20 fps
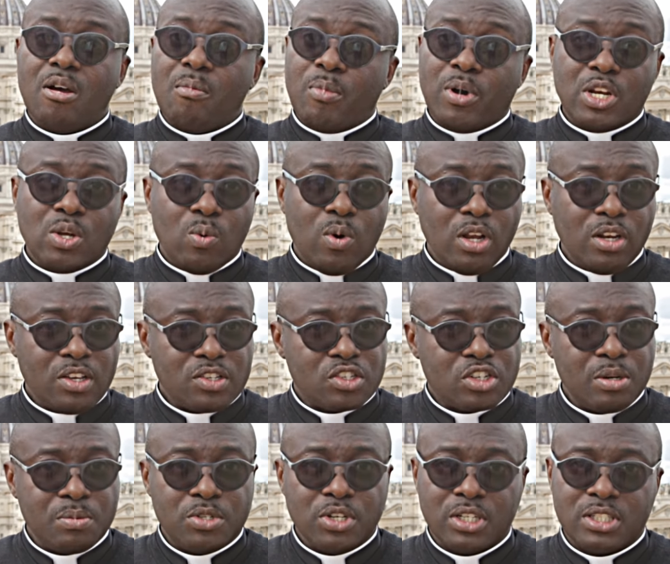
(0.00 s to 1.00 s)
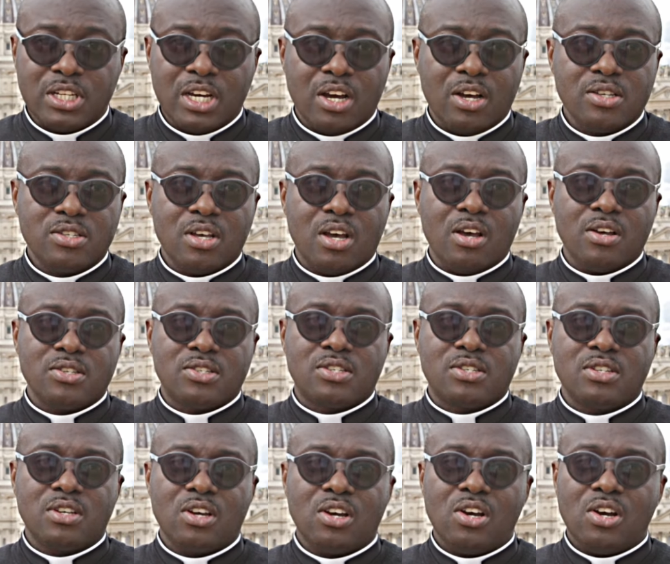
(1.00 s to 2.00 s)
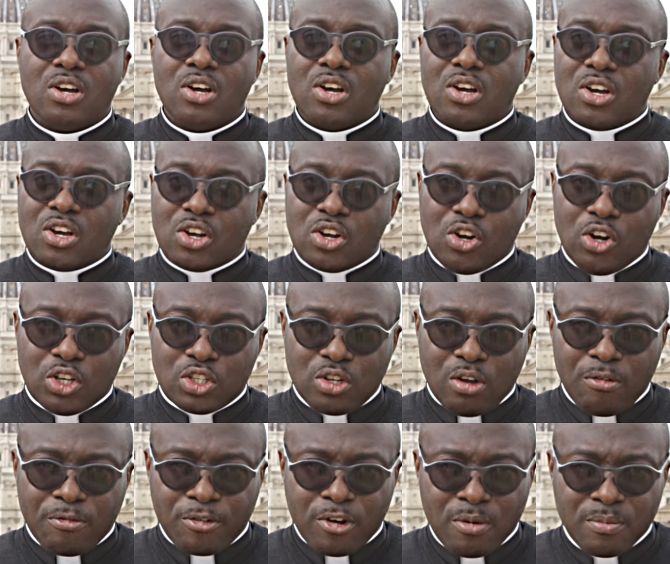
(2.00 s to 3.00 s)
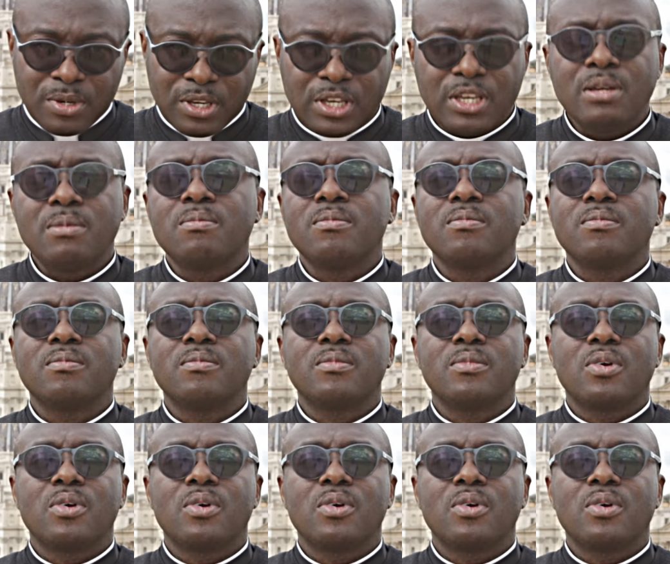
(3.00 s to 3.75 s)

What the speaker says: But the word of Scripture tells us, cut off from Him,